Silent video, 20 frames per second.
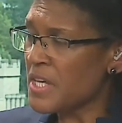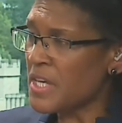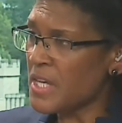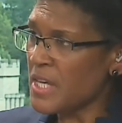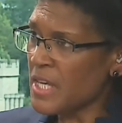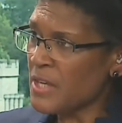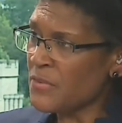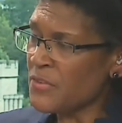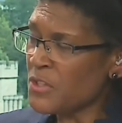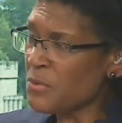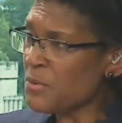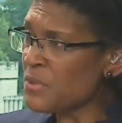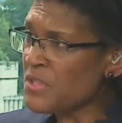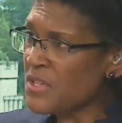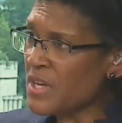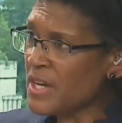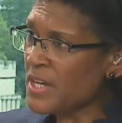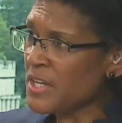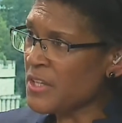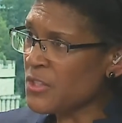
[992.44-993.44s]
if you and
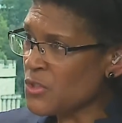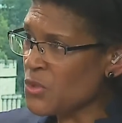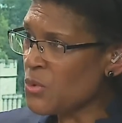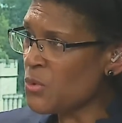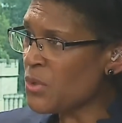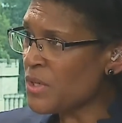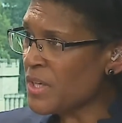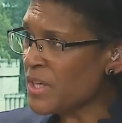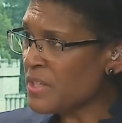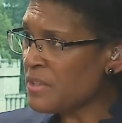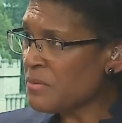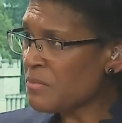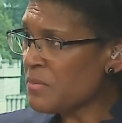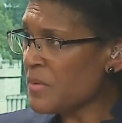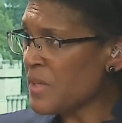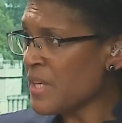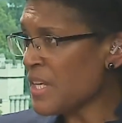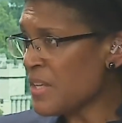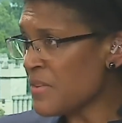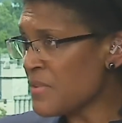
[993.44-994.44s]
I are talking
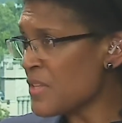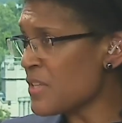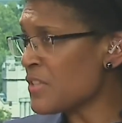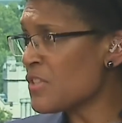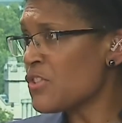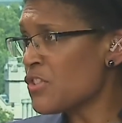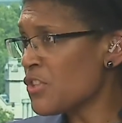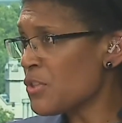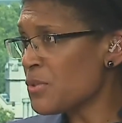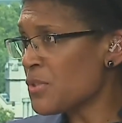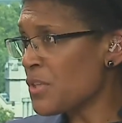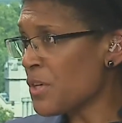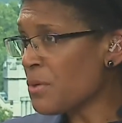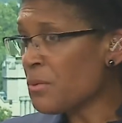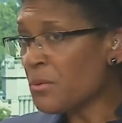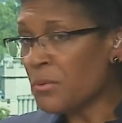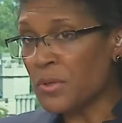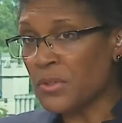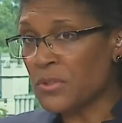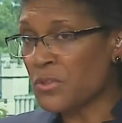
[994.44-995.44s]
in this studio,
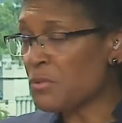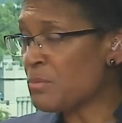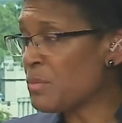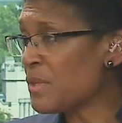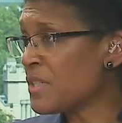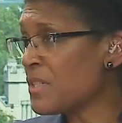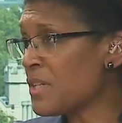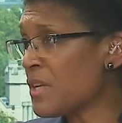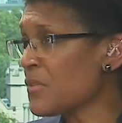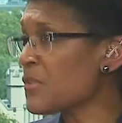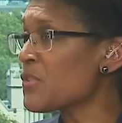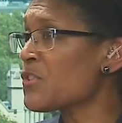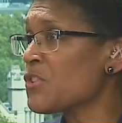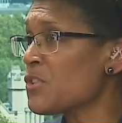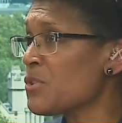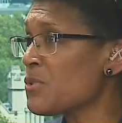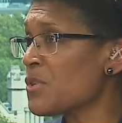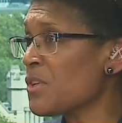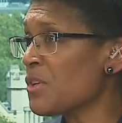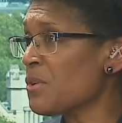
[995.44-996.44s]
or it could be another
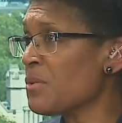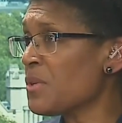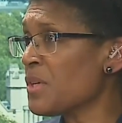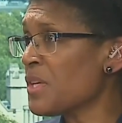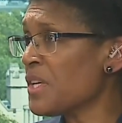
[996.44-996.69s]
studio,